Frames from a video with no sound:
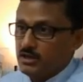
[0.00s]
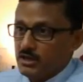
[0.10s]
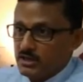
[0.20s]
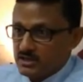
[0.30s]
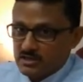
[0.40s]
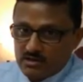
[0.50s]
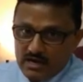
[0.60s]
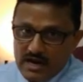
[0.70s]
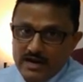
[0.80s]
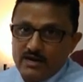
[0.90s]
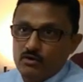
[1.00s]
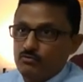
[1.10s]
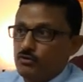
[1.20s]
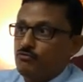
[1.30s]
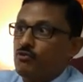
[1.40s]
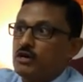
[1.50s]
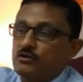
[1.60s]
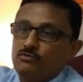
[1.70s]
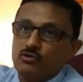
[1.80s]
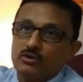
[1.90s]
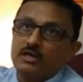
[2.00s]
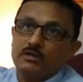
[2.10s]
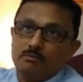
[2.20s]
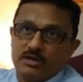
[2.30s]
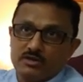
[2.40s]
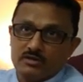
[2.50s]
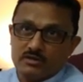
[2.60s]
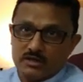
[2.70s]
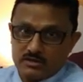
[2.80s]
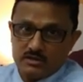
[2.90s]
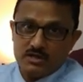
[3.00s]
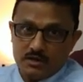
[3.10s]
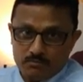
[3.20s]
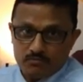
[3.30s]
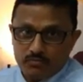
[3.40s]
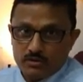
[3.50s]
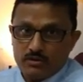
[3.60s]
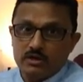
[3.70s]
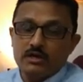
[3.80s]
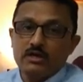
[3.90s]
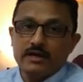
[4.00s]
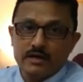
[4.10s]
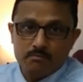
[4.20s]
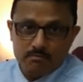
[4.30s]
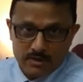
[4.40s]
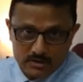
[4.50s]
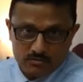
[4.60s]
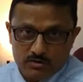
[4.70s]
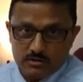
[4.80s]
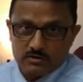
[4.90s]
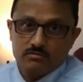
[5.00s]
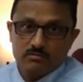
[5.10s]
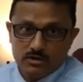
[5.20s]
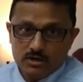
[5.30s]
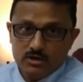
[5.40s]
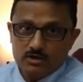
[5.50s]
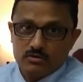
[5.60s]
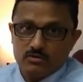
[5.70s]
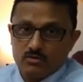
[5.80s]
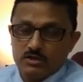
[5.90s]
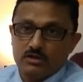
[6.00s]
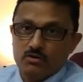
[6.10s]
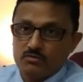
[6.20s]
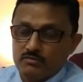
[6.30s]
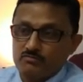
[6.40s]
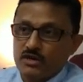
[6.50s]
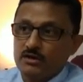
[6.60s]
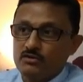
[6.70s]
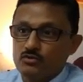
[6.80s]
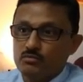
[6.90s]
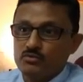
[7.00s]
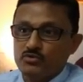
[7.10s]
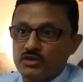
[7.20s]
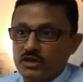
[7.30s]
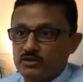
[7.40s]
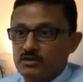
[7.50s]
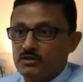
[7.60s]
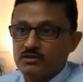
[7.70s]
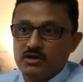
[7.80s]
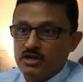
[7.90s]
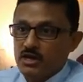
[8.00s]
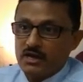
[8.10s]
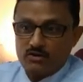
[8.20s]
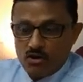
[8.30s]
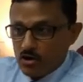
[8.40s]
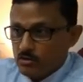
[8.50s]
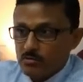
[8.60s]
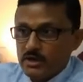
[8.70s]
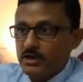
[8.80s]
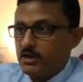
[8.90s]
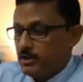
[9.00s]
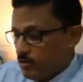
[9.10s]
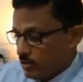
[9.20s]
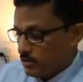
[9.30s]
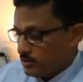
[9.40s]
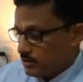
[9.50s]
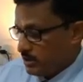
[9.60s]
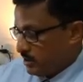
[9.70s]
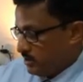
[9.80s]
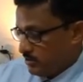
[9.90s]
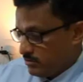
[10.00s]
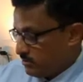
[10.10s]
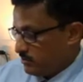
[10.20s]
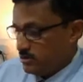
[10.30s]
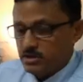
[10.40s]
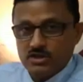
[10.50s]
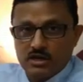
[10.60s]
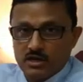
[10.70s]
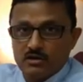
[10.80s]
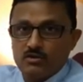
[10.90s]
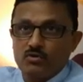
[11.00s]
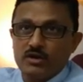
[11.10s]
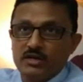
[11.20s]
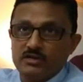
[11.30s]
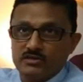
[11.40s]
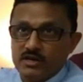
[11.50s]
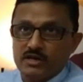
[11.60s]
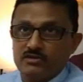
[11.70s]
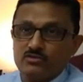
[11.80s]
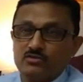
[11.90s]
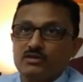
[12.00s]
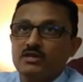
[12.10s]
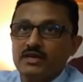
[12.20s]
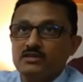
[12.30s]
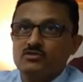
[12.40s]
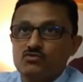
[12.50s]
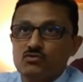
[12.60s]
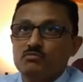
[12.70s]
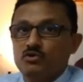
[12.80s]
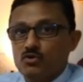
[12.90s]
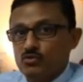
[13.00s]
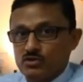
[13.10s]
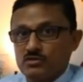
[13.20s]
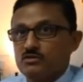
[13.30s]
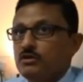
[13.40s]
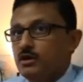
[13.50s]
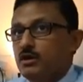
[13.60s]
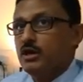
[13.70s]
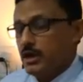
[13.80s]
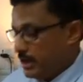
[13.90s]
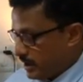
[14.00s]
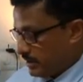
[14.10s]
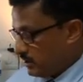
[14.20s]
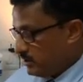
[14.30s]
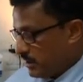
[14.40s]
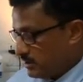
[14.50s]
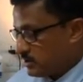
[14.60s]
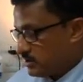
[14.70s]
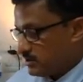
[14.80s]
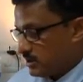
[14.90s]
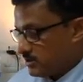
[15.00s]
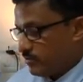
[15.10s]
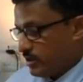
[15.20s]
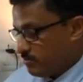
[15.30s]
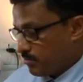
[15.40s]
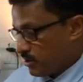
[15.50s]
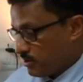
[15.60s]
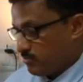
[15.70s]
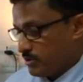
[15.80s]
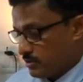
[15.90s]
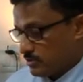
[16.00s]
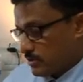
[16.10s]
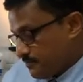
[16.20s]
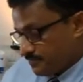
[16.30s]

it's the kind of the workflow that the patients are seeing. They really get impressed it. They go from one room to the other, and automatically all the color coding is there. So the next room knows, and I think that's very important, because